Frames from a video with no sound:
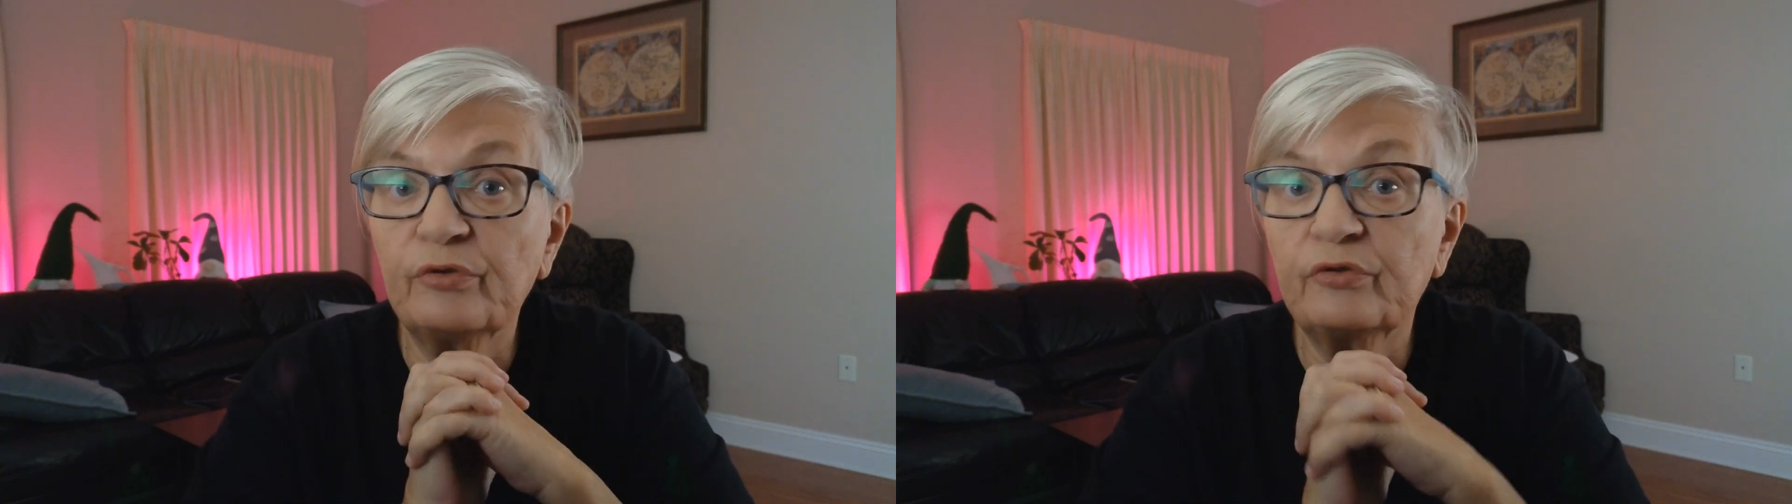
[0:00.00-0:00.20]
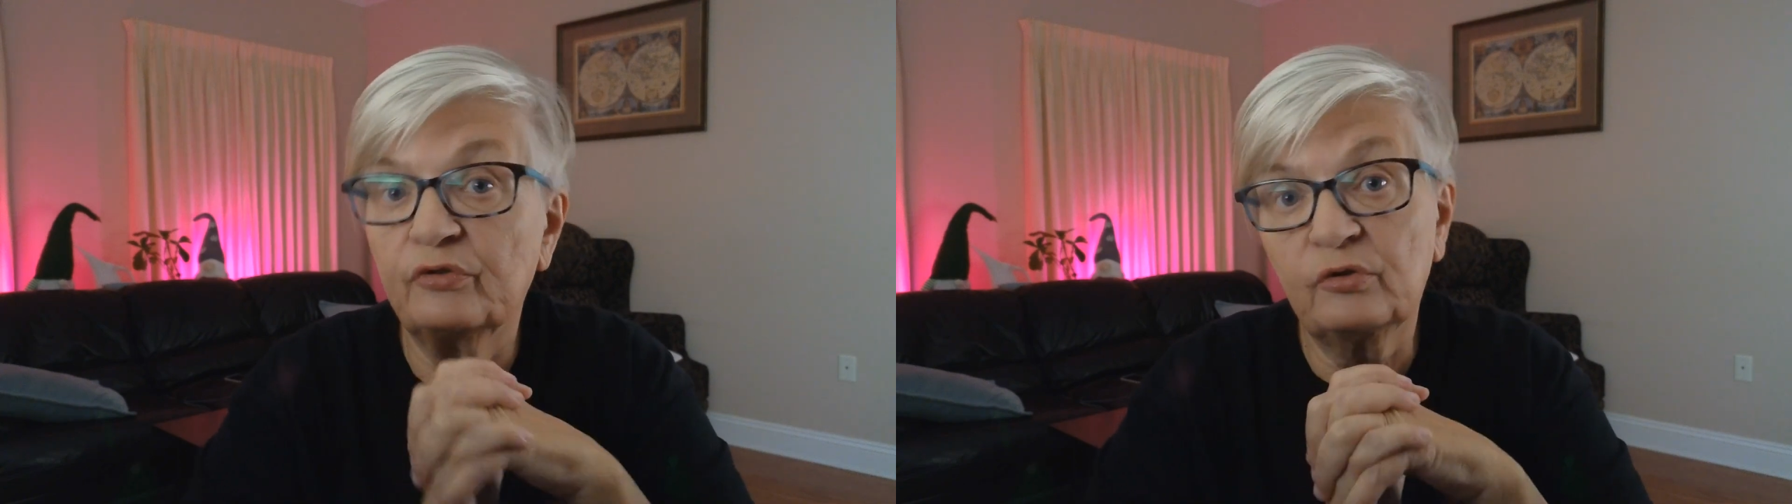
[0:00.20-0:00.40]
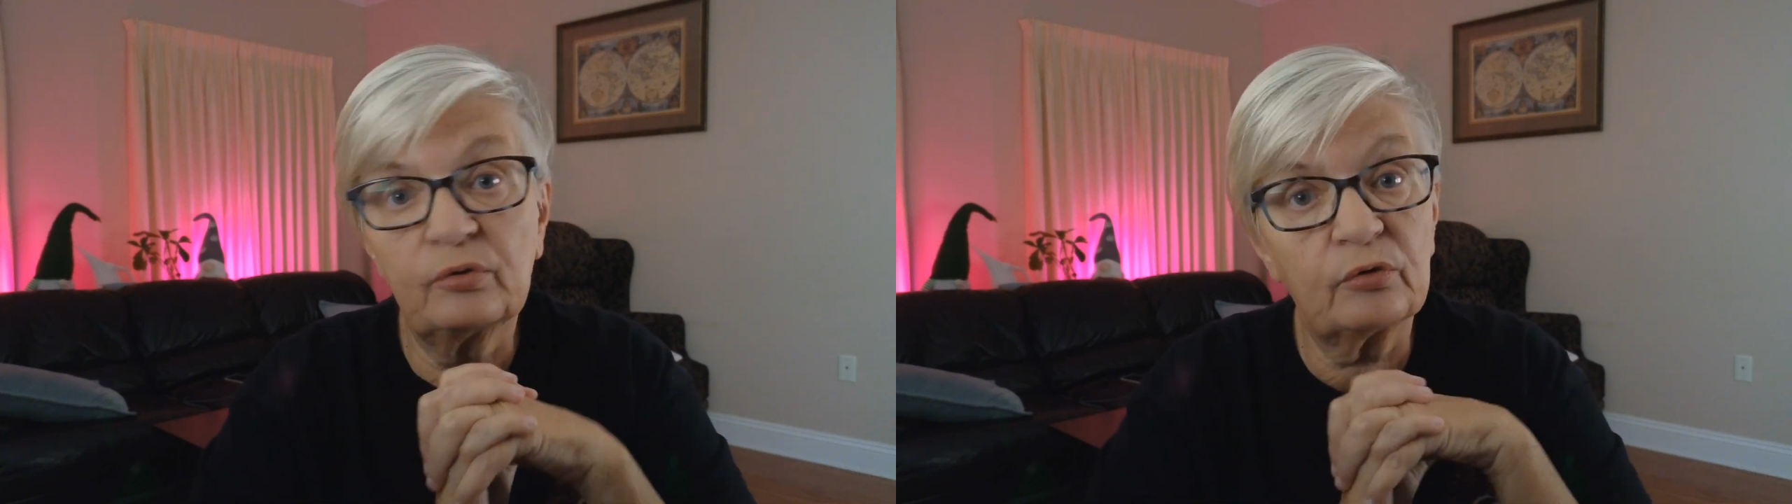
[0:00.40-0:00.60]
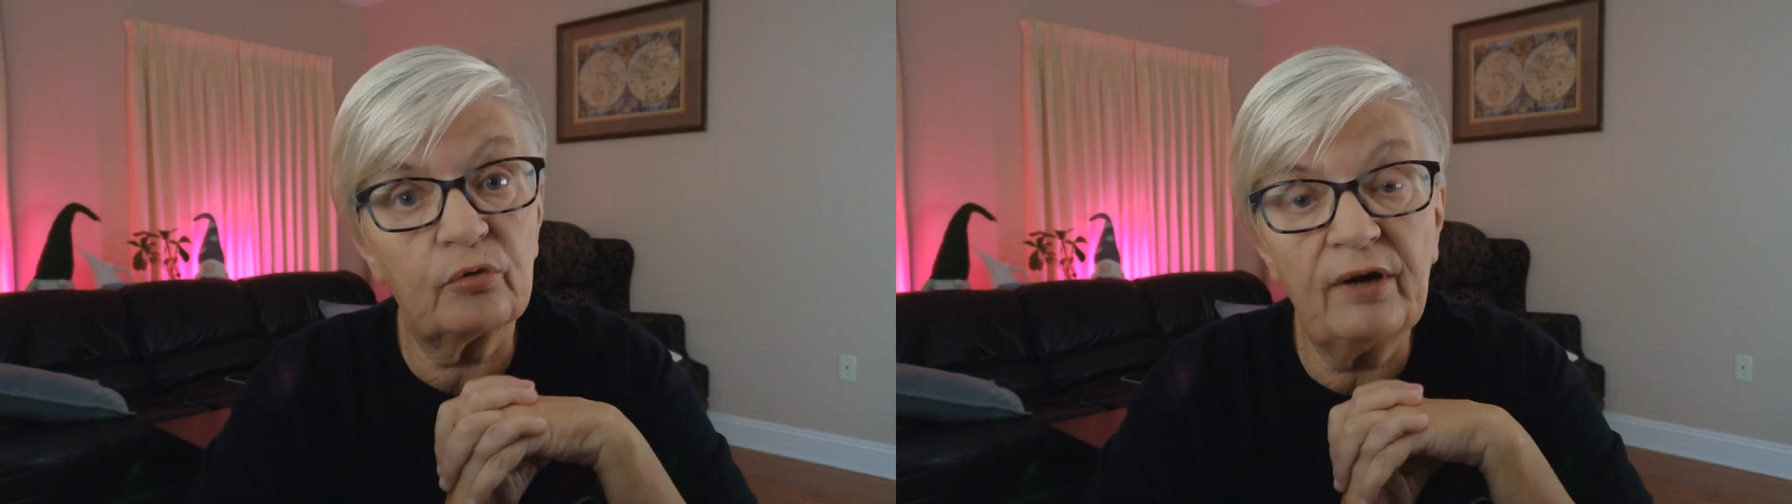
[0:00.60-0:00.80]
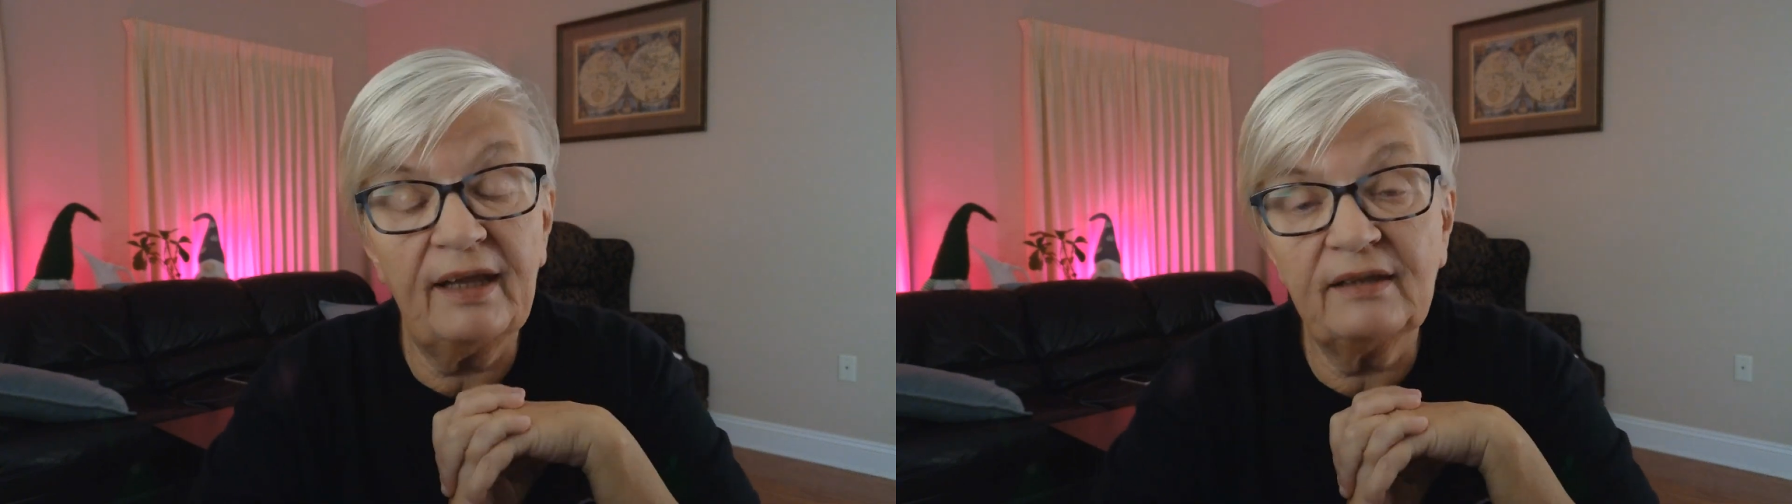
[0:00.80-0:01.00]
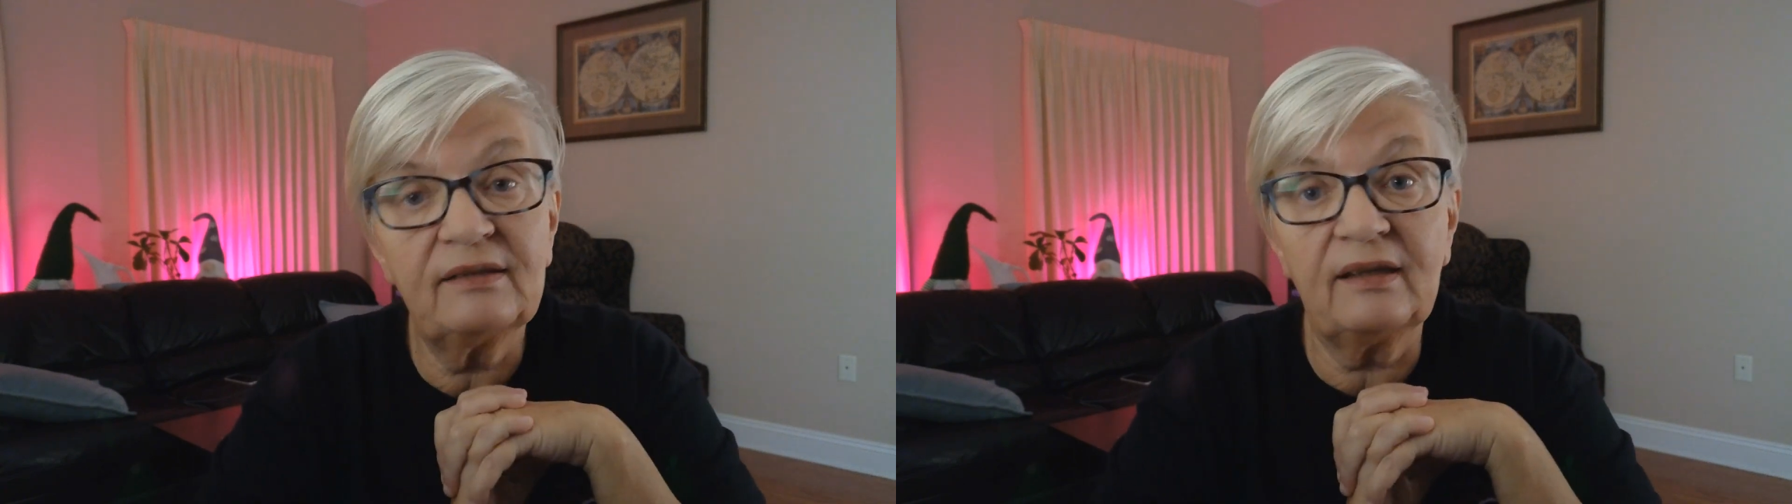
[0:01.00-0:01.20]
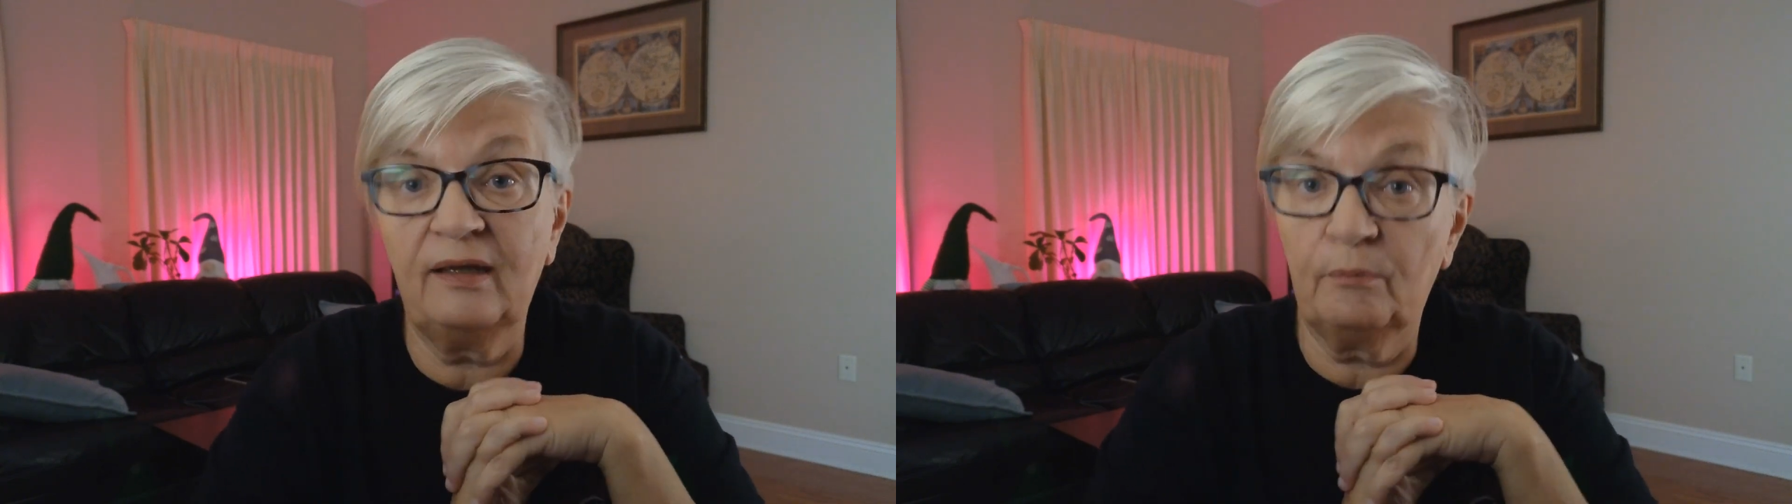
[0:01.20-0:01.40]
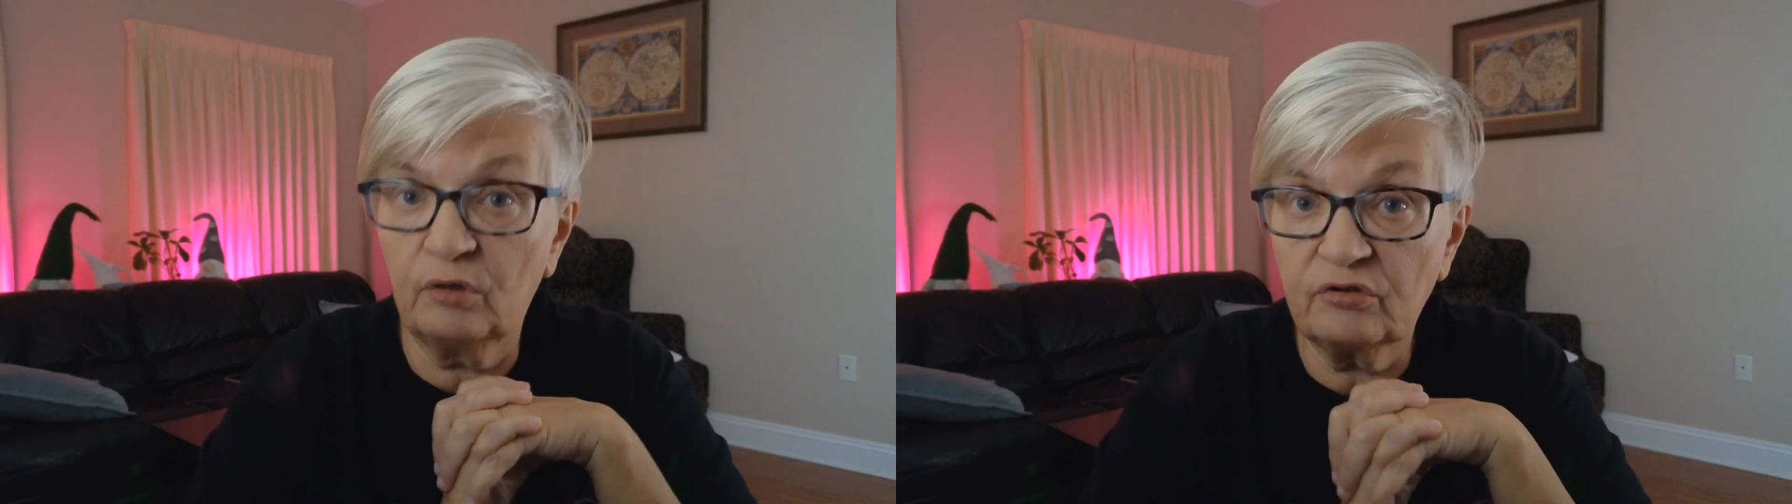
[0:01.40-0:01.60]
create
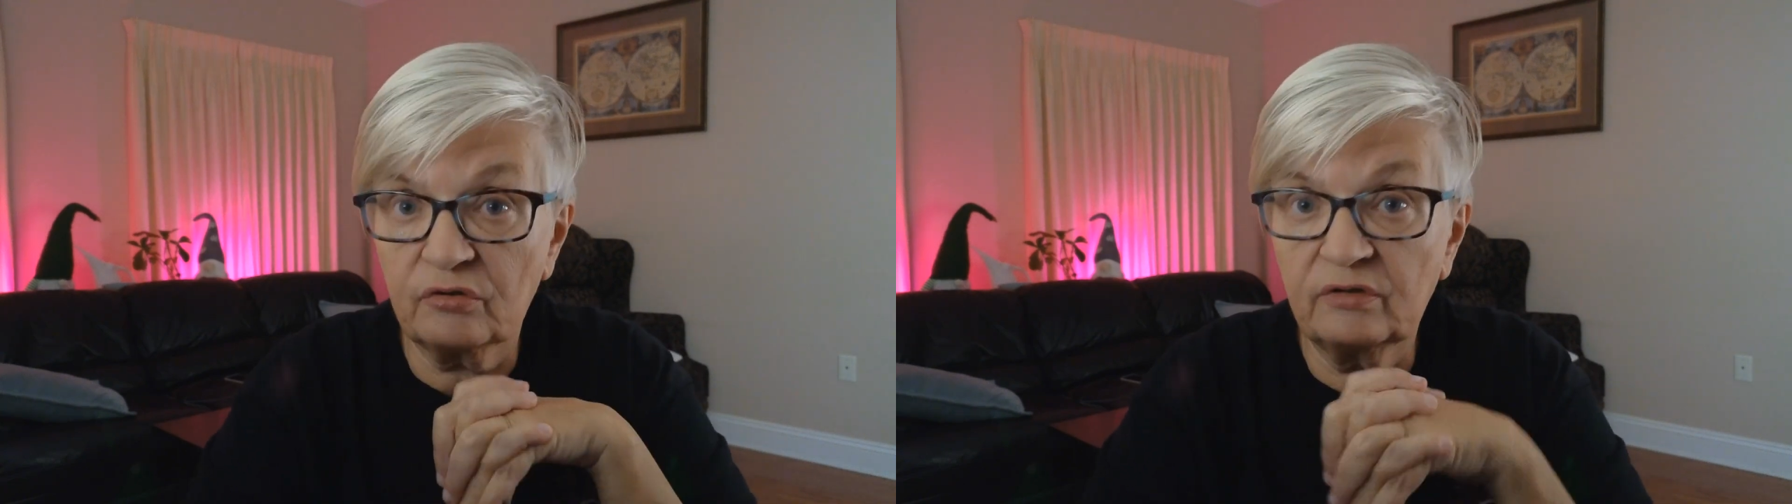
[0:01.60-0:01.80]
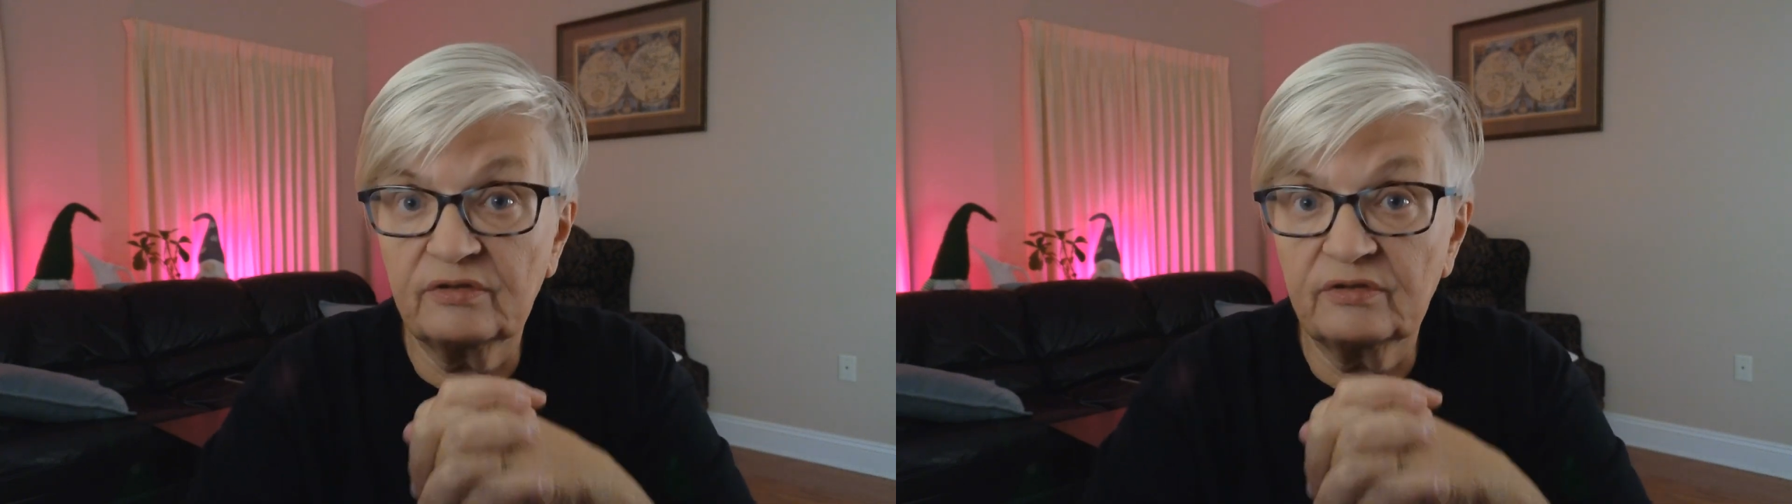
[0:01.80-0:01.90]
images